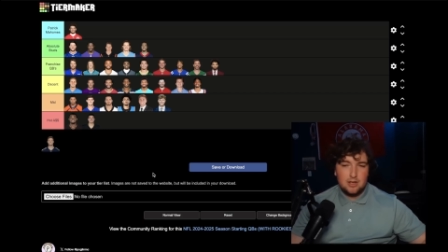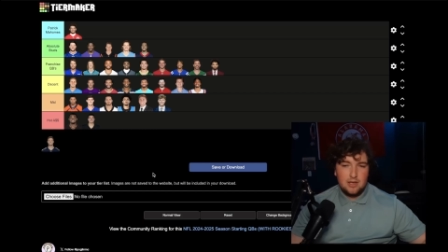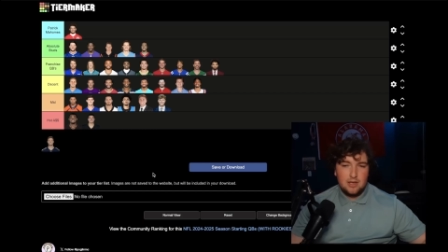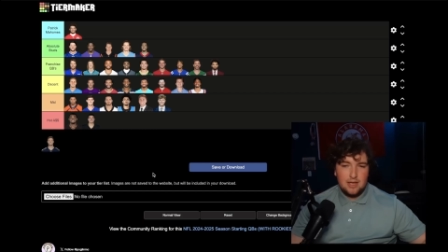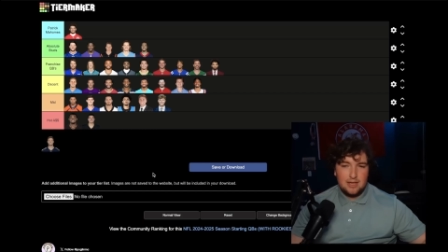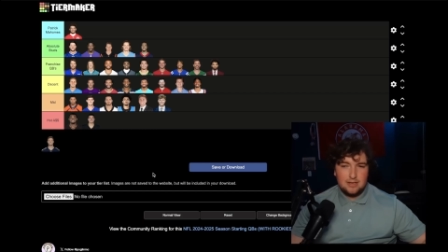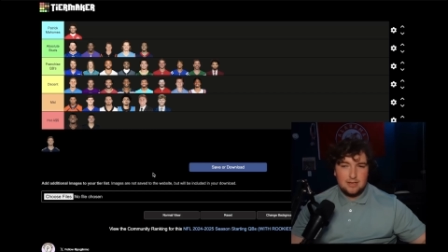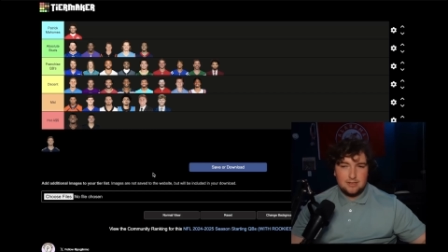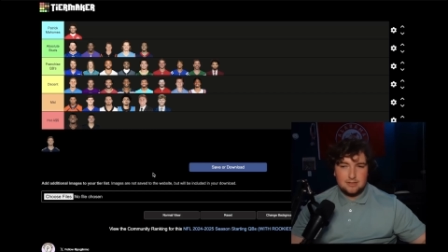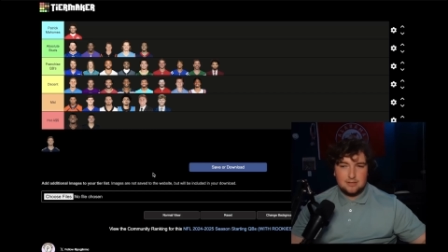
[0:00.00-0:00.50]

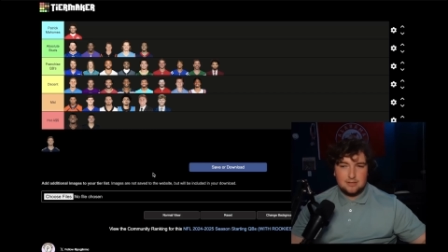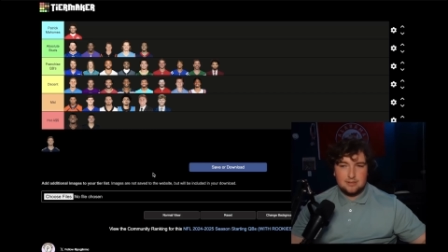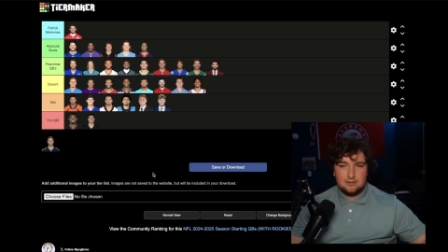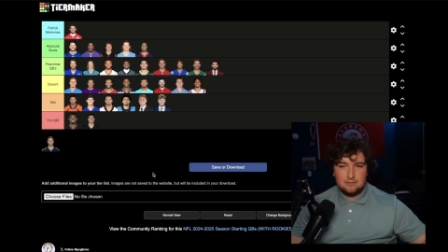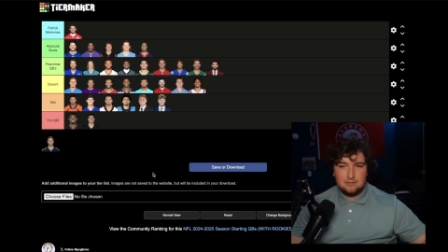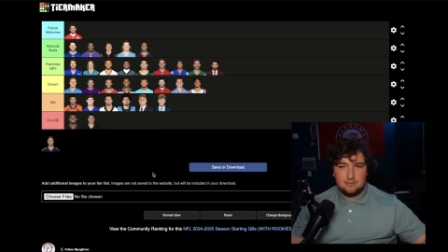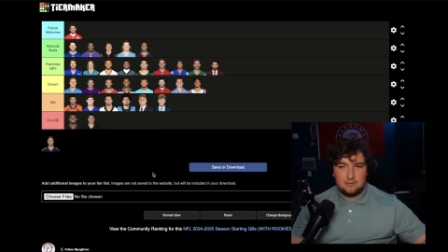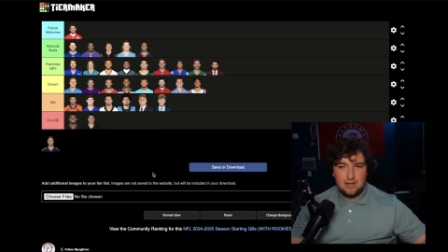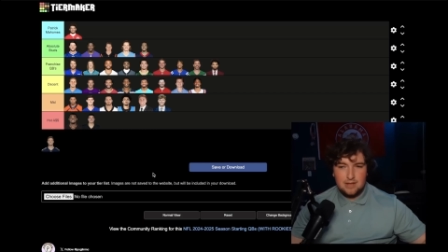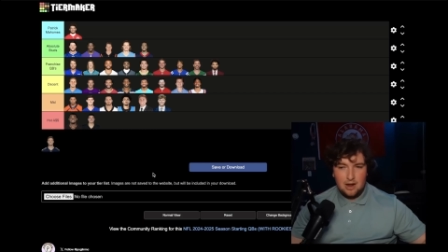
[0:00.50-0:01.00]
His
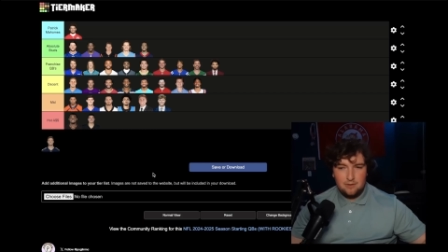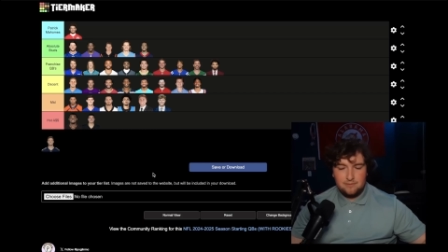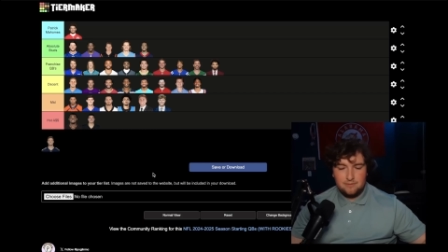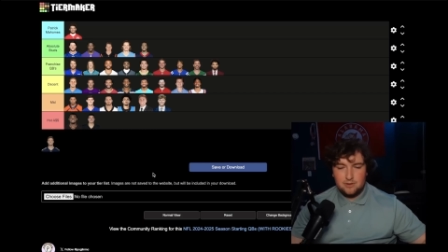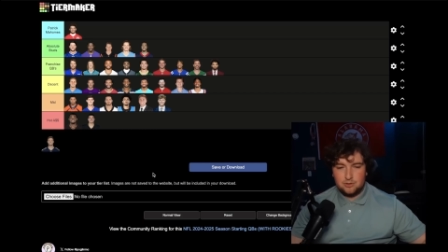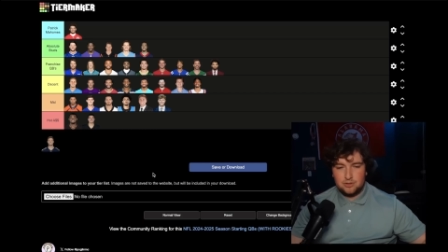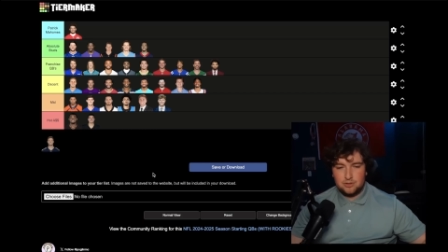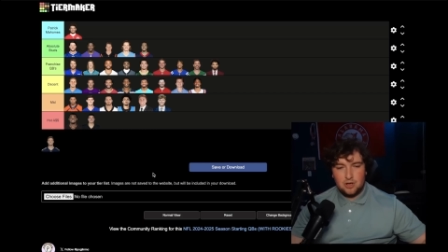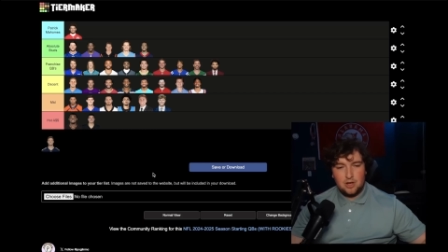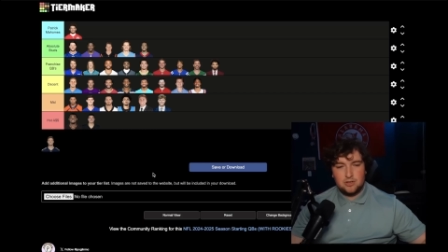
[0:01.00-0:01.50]

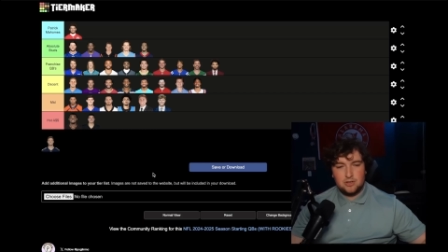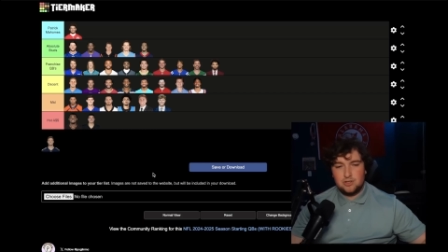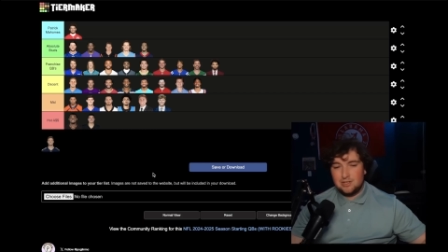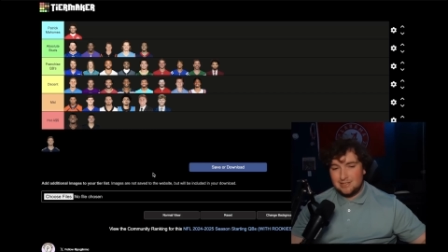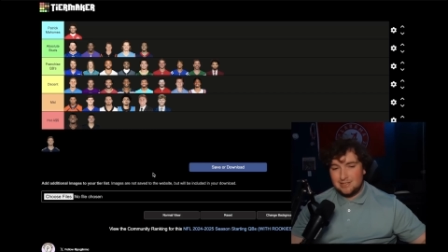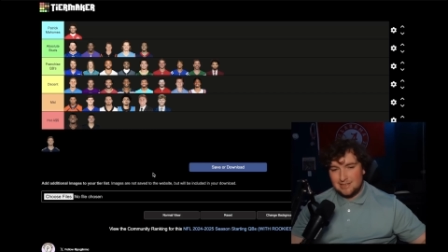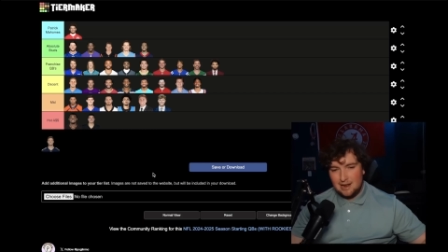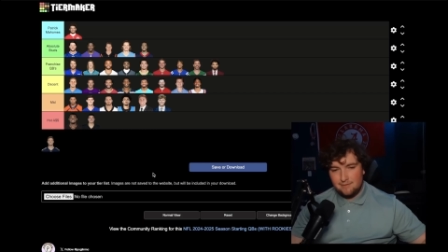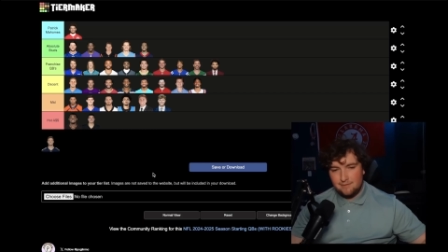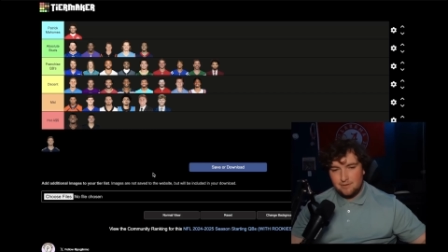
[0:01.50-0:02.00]
downfield touch
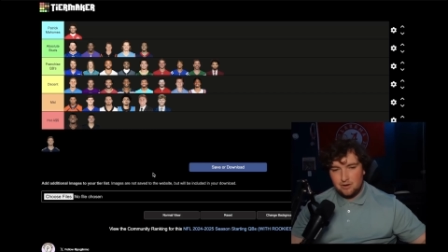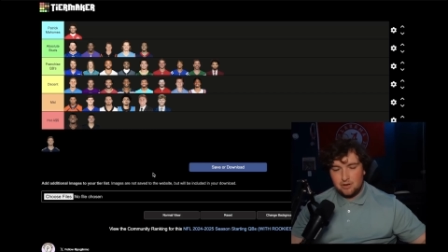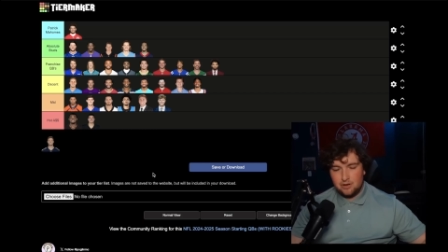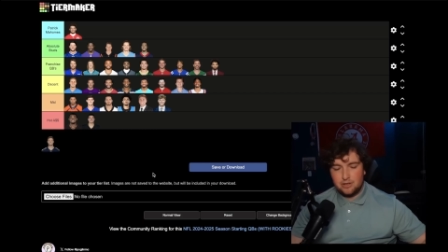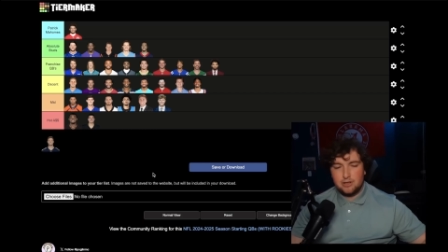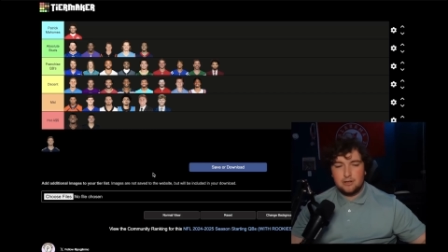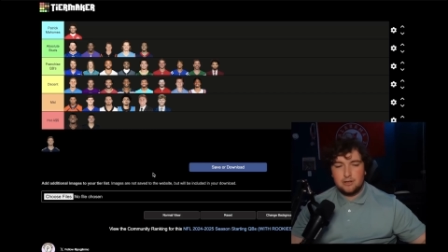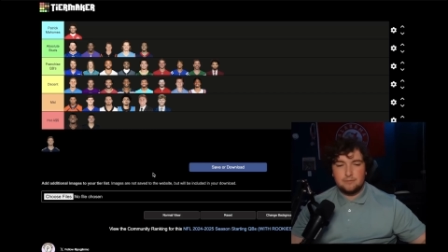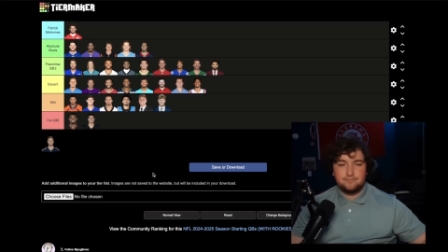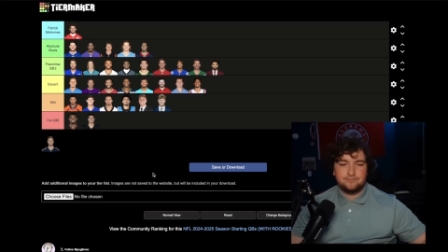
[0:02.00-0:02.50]
is not very
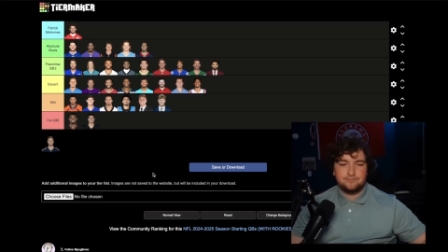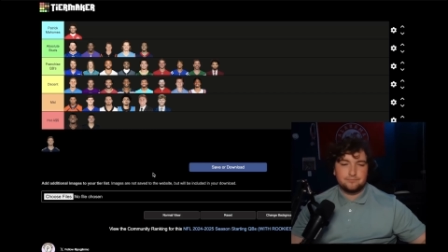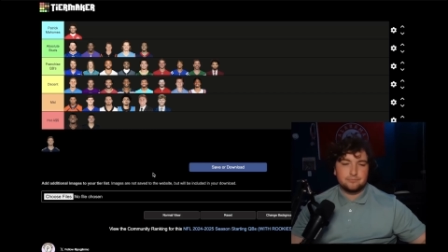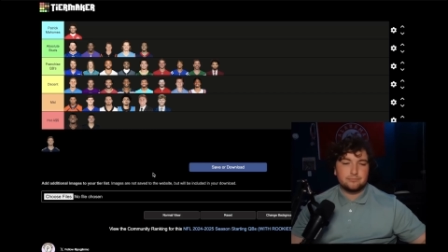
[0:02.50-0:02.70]
good.